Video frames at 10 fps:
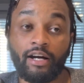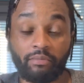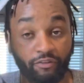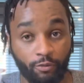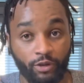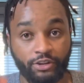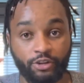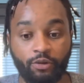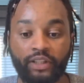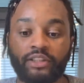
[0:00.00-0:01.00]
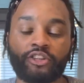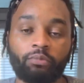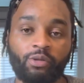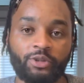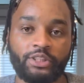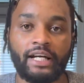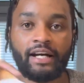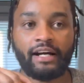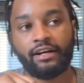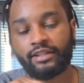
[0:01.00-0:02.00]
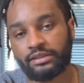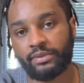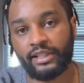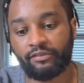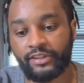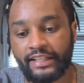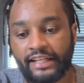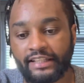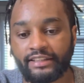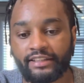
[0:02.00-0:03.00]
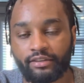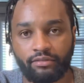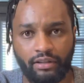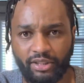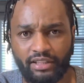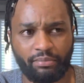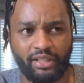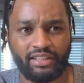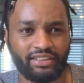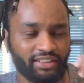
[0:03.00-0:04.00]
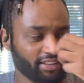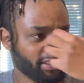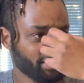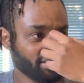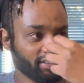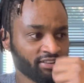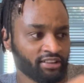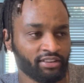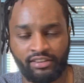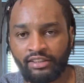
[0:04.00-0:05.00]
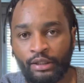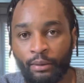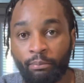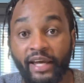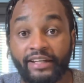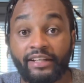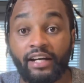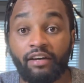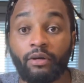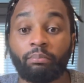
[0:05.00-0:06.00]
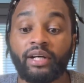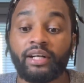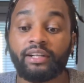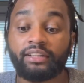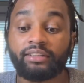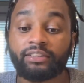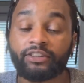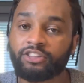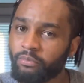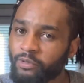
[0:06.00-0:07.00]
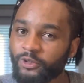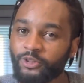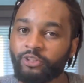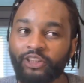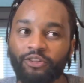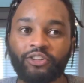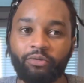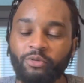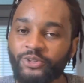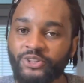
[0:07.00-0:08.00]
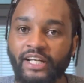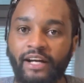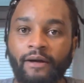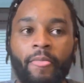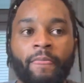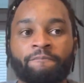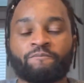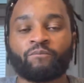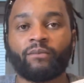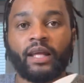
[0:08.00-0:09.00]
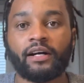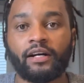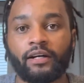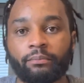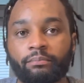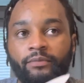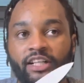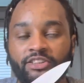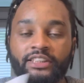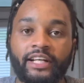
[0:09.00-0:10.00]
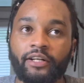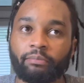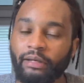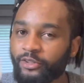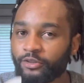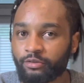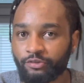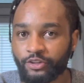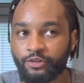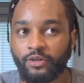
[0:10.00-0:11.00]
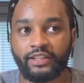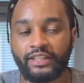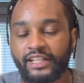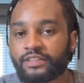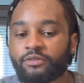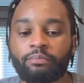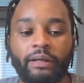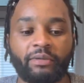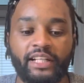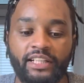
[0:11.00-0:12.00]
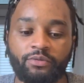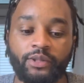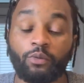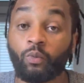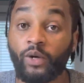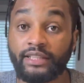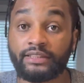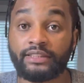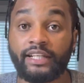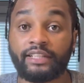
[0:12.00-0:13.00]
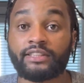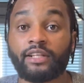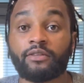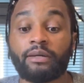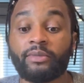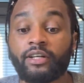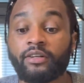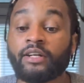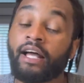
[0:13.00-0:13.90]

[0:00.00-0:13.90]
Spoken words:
If you want to join, show me what you got. I'll explain everything I did. I mean, I probably did in the making of it, but show me what you can do. Show me what you got. I'll share, maybe do a review on the next one, maybe next week, Wednesday. So let me know.